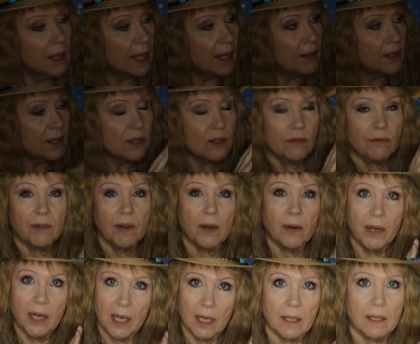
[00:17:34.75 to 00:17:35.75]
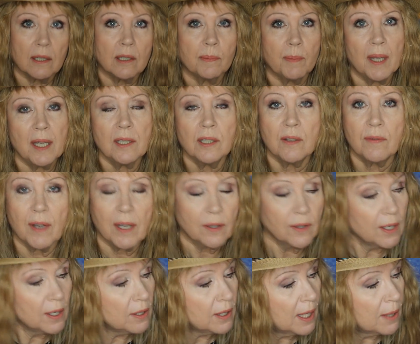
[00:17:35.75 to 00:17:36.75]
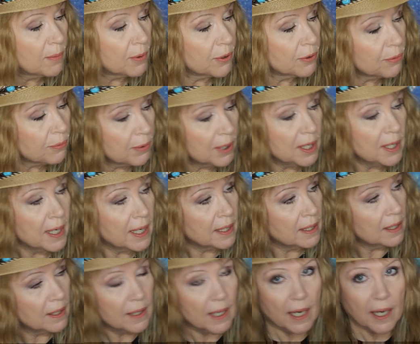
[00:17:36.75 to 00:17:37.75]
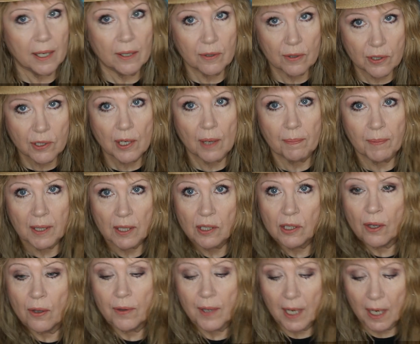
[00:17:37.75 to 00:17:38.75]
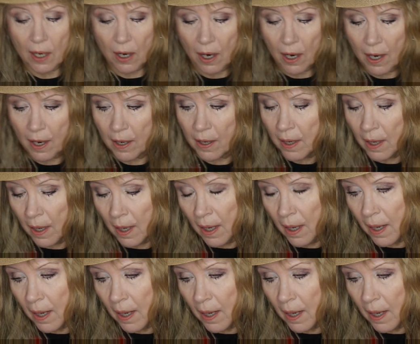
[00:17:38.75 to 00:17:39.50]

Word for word: And these are very inexpensive. I think they were $3.99 or something. So they are